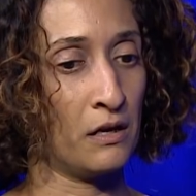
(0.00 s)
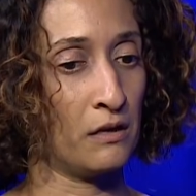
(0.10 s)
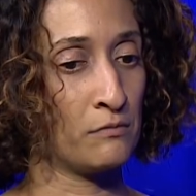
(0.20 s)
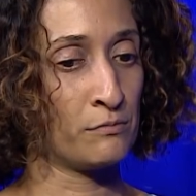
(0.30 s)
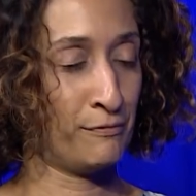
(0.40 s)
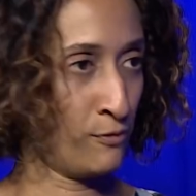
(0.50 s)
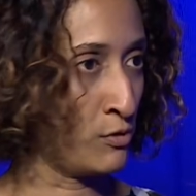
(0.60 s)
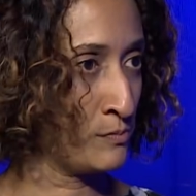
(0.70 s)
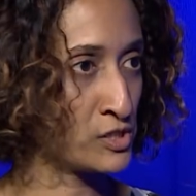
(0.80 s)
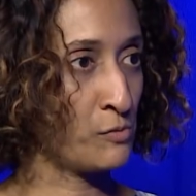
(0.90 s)

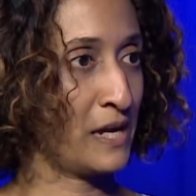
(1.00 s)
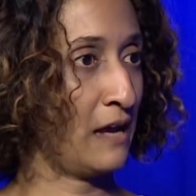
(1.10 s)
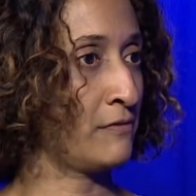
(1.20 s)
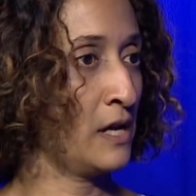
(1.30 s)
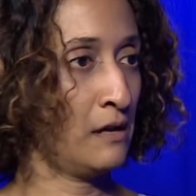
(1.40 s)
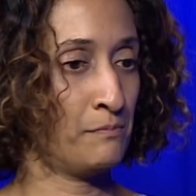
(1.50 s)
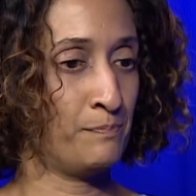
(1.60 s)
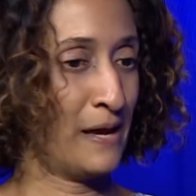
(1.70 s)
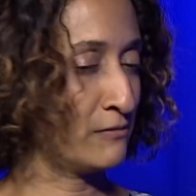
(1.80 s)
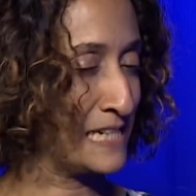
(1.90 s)
reforms. So we have
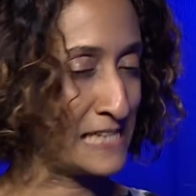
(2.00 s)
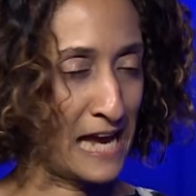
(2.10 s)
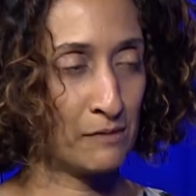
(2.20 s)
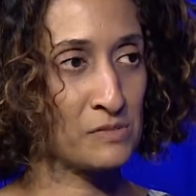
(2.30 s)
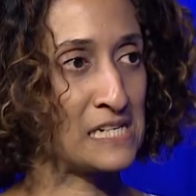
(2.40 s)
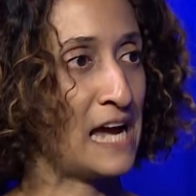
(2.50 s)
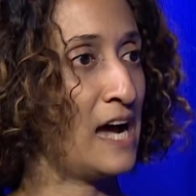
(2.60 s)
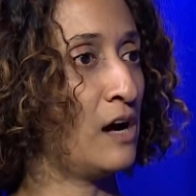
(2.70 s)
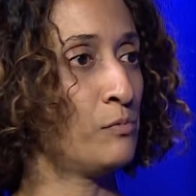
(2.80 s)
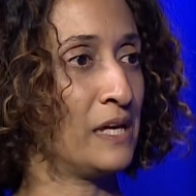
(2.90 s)
better exams
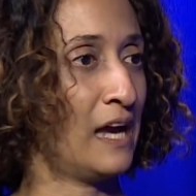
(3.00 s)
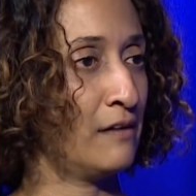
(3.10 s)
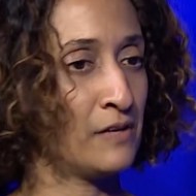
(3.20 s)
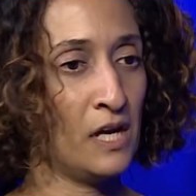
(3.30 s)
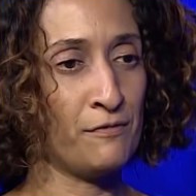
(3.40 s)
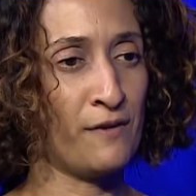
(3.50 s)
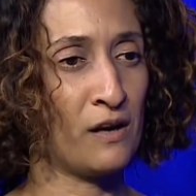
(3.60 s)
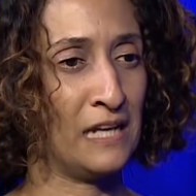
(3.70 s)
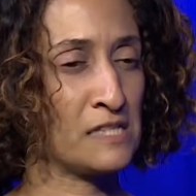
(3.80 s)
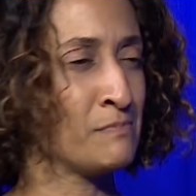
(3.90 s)
now, we have far
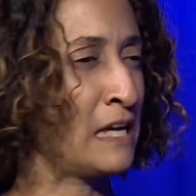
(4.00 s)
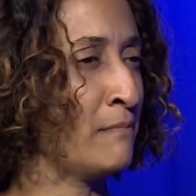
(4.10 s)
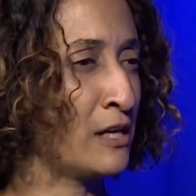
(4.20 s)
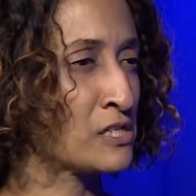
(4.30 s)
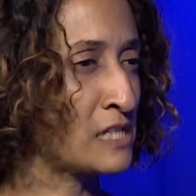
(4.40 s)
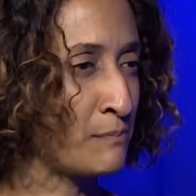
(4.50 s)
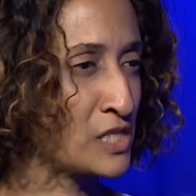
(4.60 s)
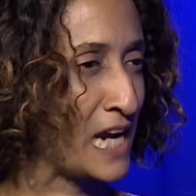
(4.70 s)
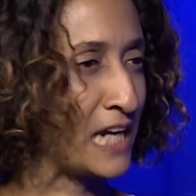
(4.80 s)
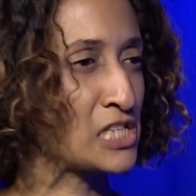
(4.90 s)
less Mickey Mouse
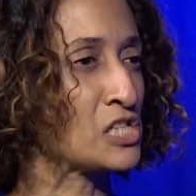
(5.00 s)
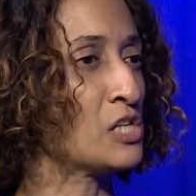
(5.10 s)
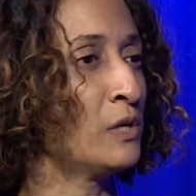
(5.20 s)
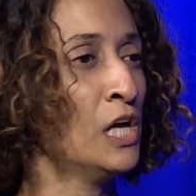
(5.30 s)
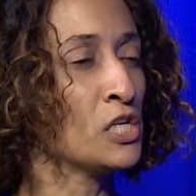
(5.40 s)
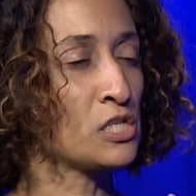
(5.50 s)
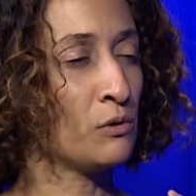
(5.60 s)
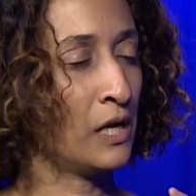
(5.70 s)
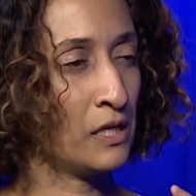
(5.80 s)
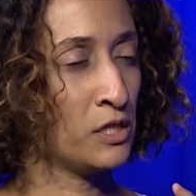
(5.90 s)
subjects, and so on. So
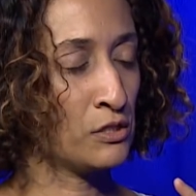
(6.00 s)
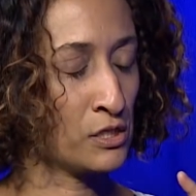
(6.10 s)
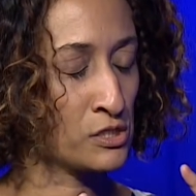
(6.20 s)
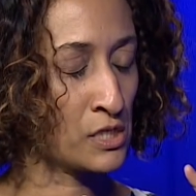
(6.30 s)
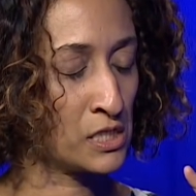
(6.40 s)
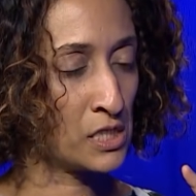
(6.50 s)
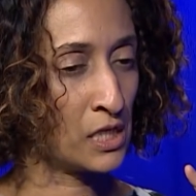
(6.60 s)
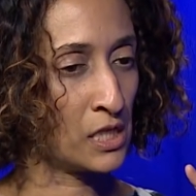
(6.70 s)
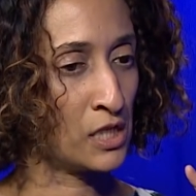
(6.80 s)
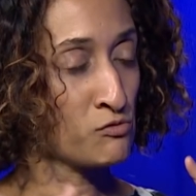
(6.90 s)

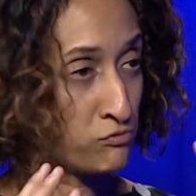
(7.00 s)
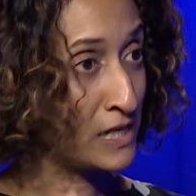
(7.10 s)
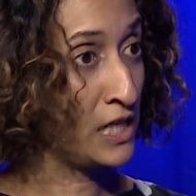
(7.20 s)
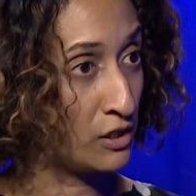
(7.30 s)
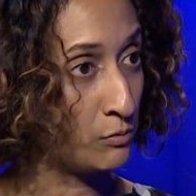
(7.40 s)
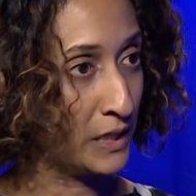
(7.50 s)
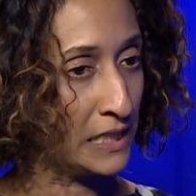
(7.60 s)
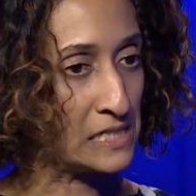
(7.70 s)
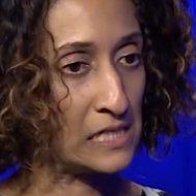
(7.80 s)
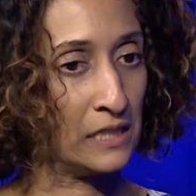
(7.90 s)
it's really good what
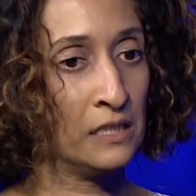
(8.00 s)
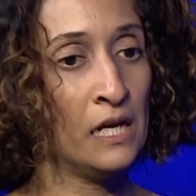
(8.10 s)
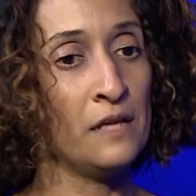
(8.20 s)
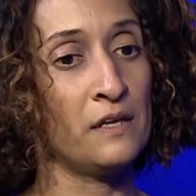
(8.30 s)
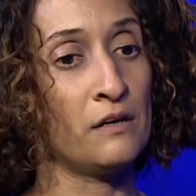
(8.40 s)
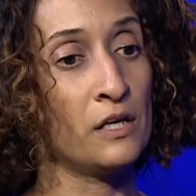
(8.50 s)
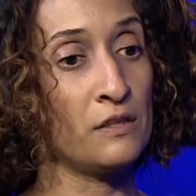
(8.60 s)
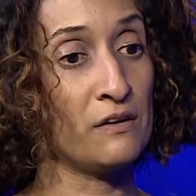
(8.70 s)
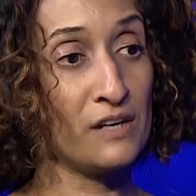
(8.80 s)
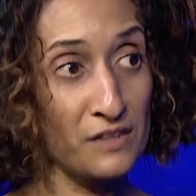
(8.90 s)
he's done. There
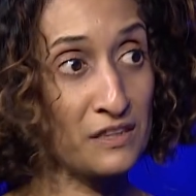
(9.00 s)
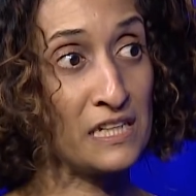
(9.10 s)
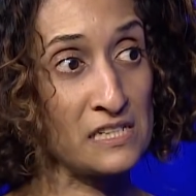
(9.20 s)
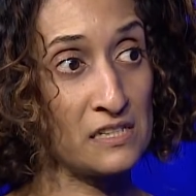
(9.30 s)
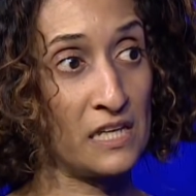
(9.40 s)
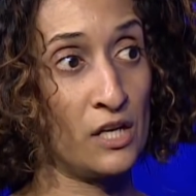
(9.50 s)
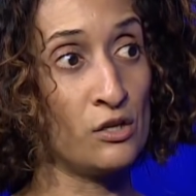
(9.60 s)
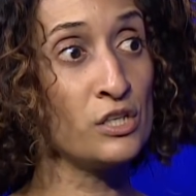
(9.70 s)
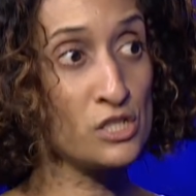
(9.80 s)
are other things that they could